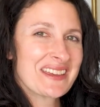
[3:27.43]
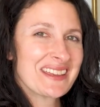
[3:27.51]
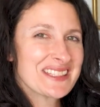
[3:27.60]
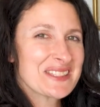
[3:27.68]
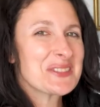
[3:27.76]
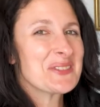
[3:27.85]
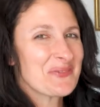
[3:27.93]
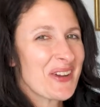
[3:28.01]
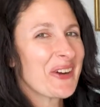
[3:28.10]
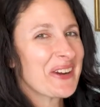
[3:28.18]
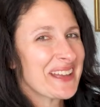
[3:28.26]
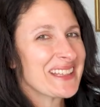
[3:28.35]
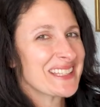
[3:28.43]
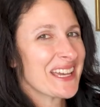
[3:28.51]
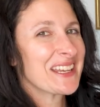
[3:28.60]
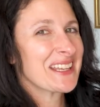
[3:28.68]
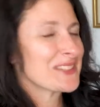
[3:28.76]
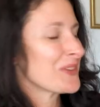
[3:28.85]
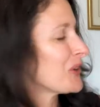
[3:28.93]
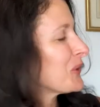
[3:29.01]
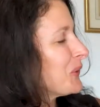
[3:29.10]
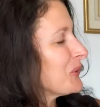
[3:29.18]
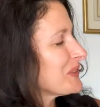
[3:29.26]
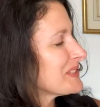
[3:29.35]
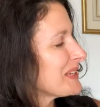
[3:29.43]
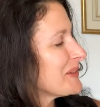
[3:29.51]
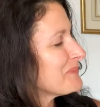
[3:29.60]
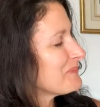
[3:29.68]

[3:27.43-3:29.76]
It's very exciting, it's very cool to see.